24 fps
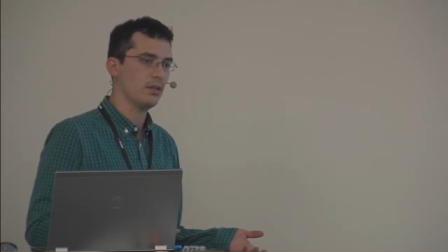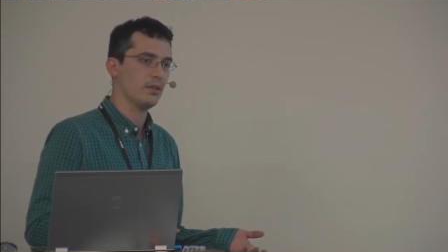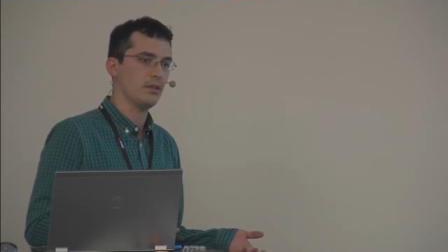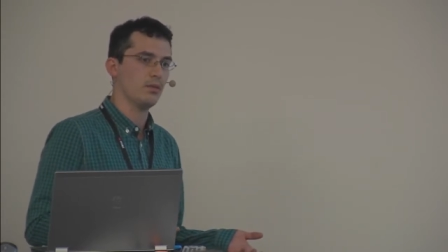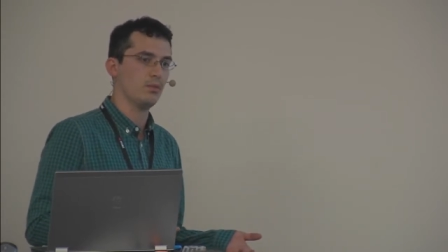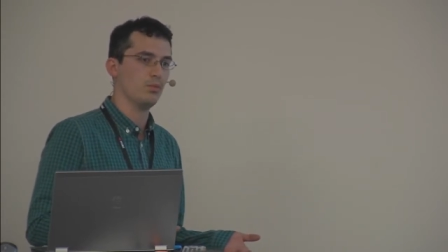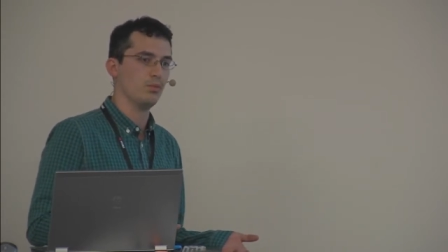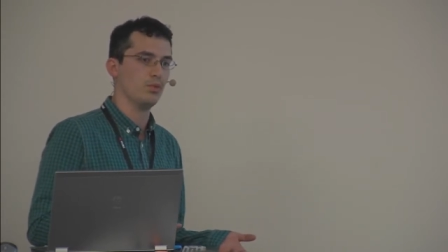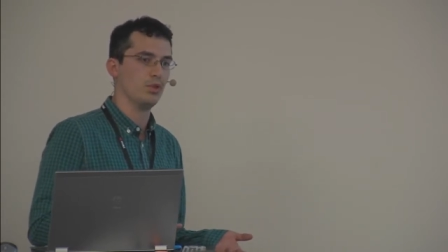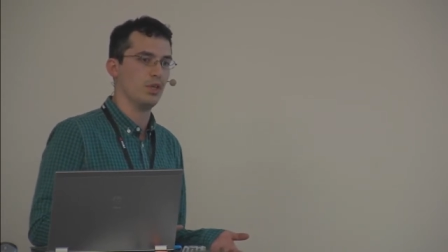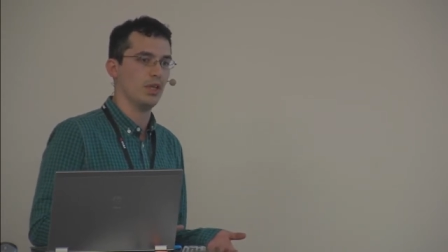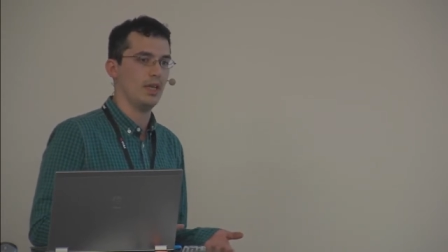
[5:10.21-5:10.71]

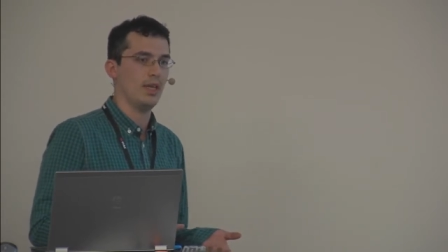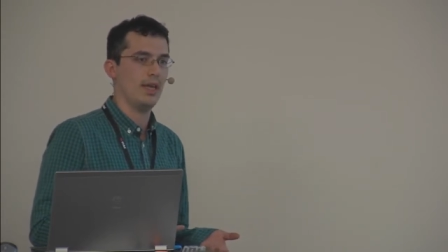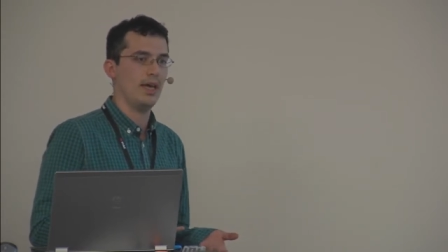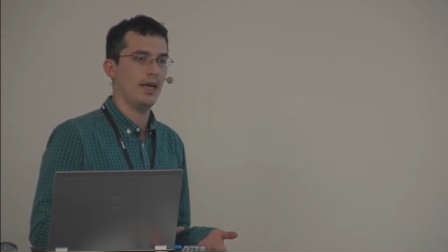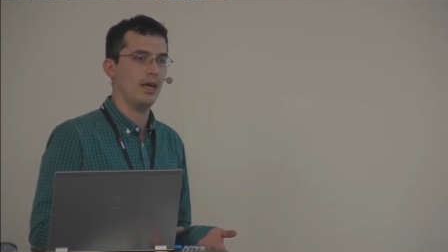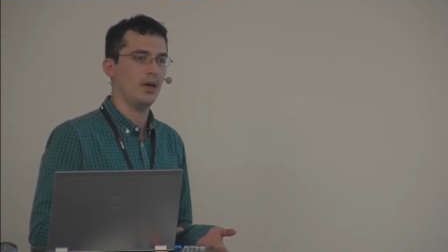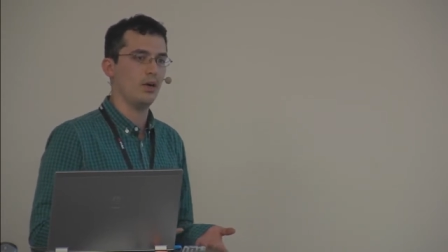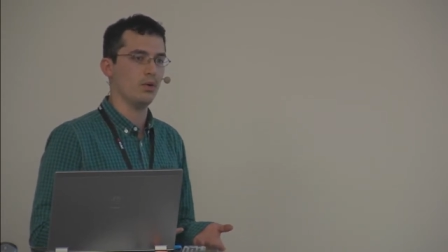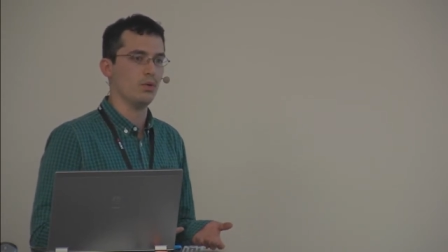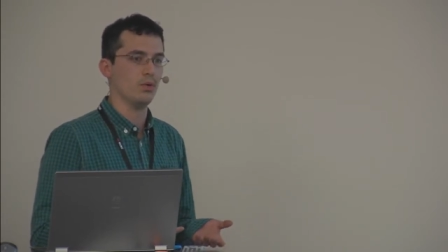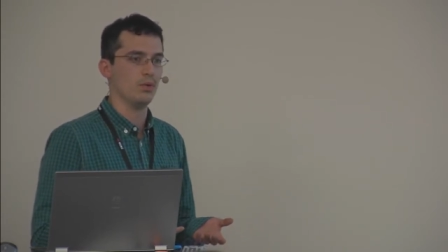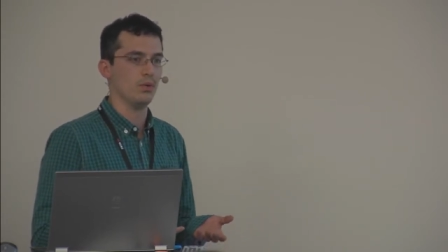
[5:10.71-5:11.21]
would
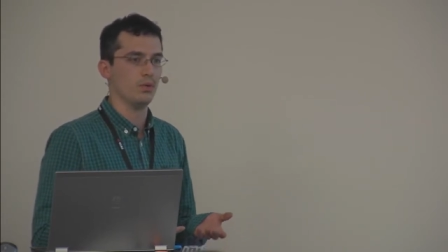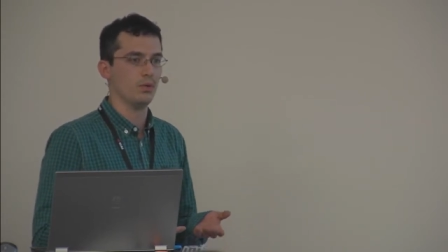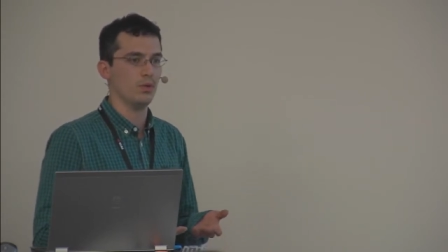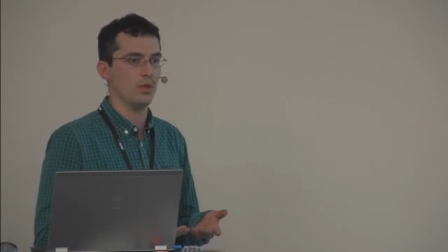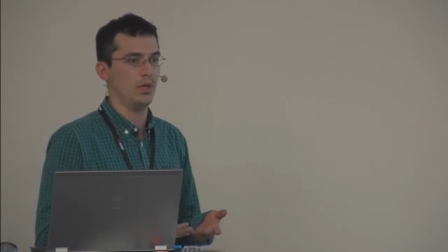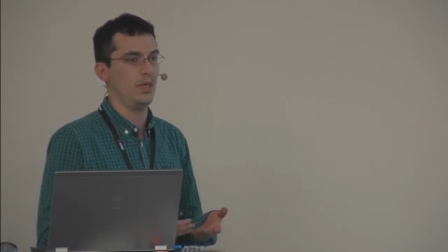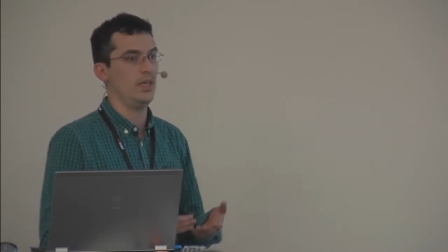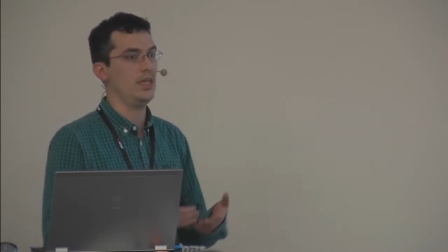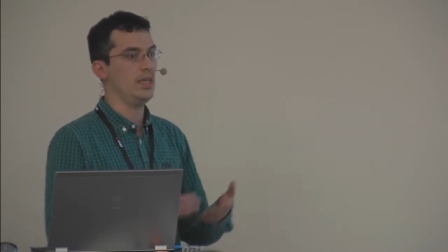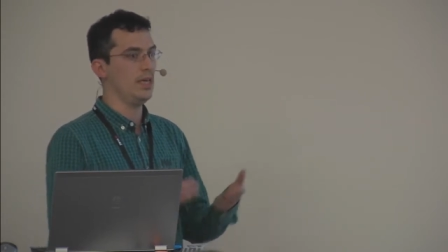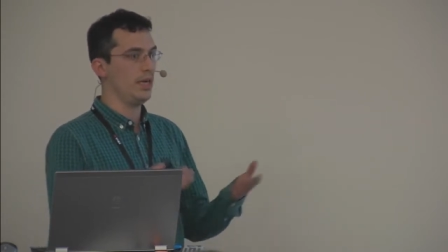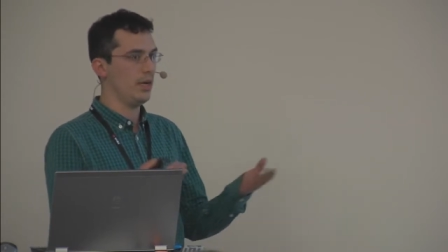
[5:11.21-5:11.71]
allow
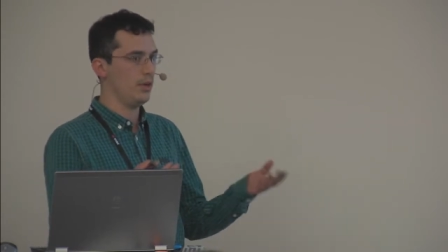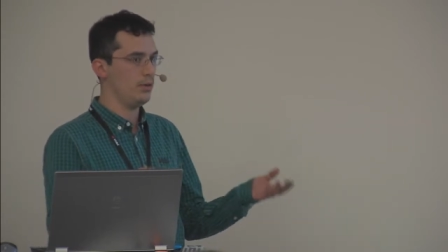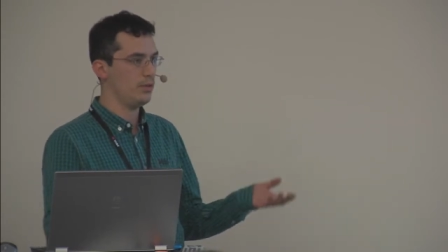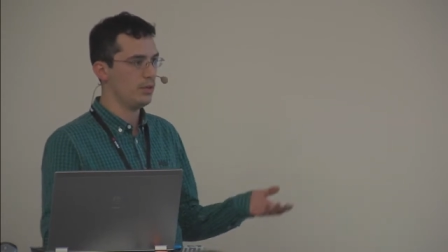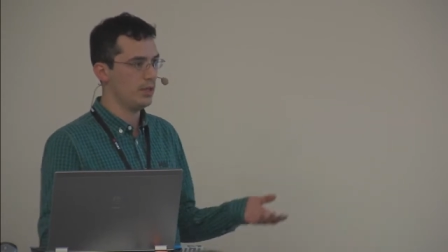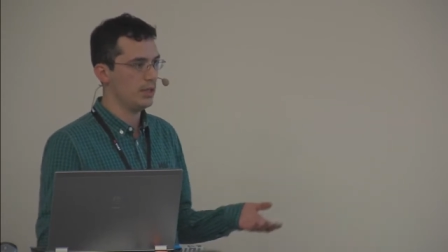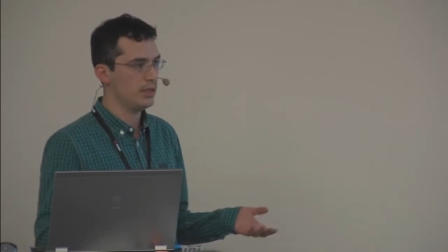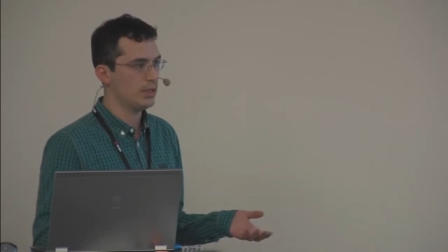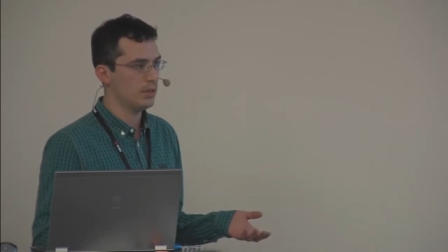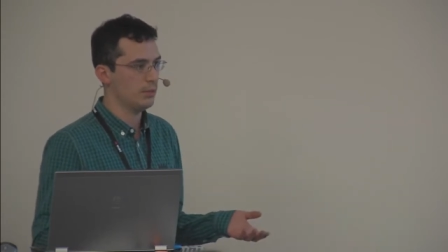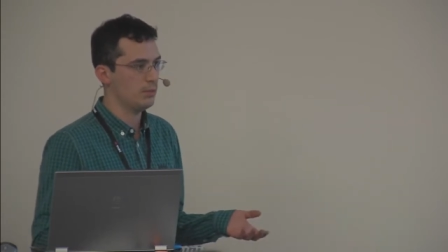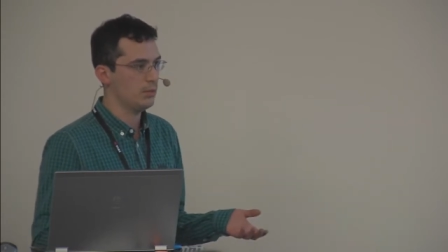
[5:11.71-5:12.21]
an
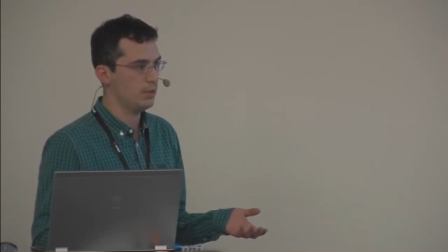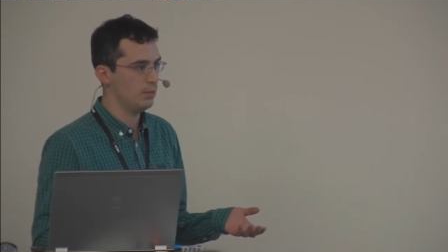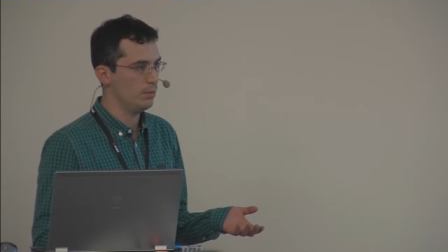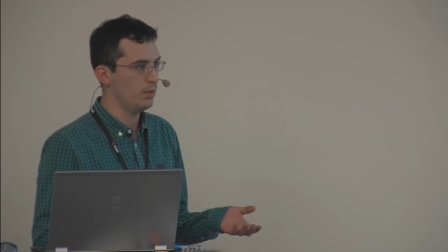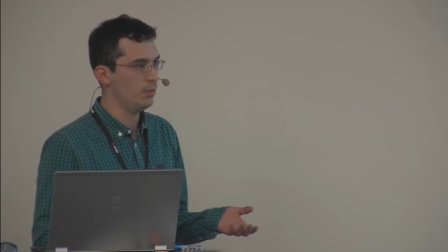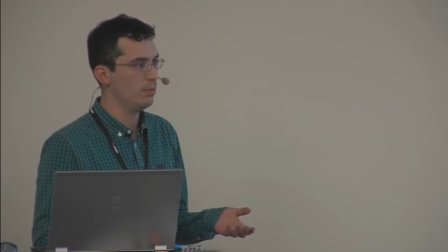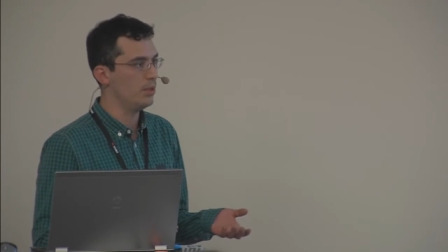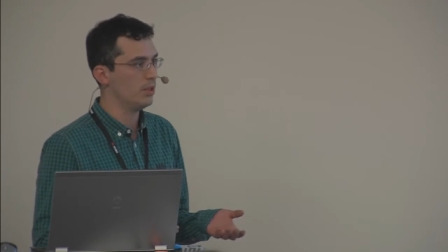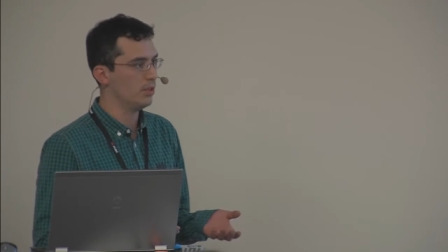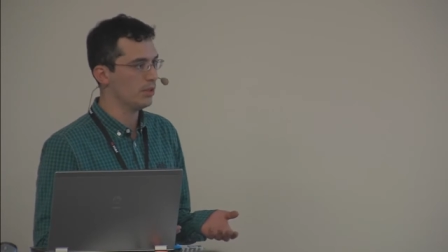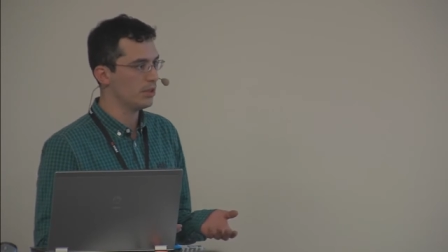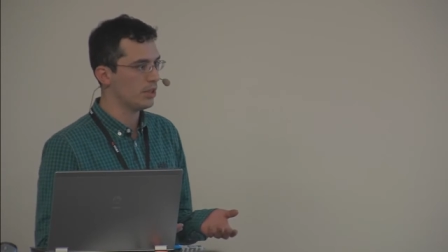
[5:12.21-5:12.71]
ecosystem to be
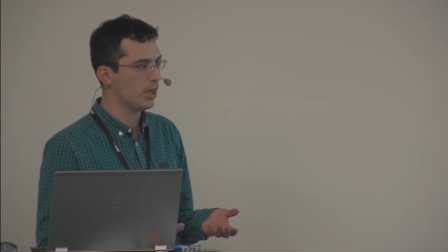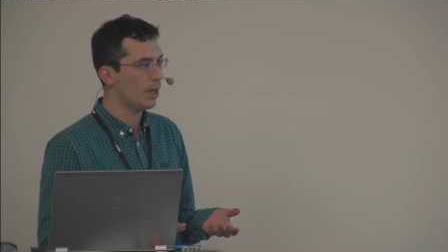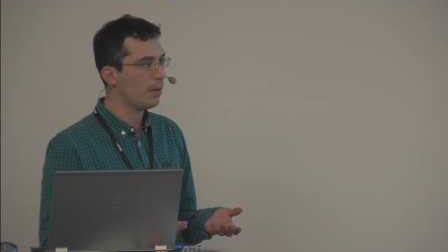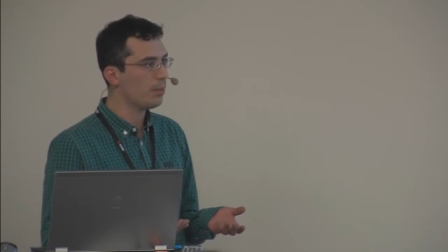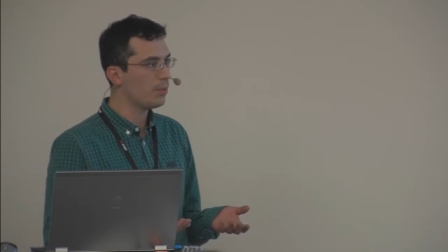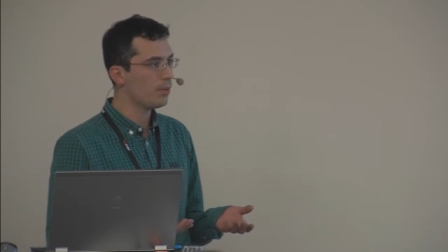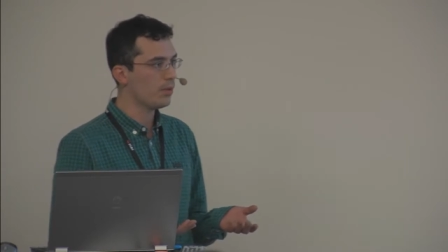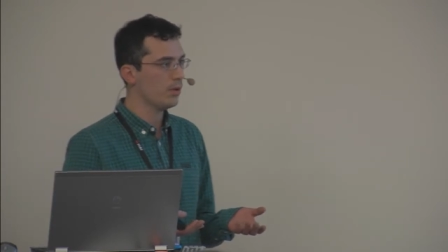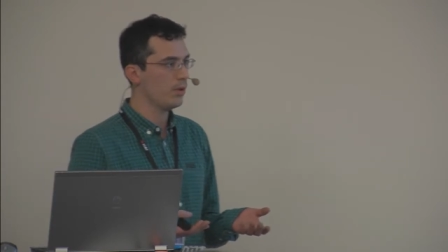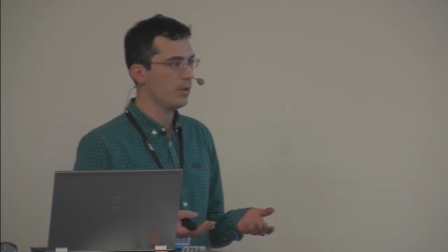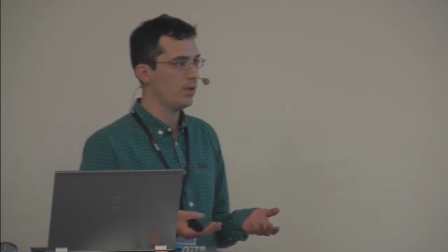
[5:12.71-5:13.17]
built up,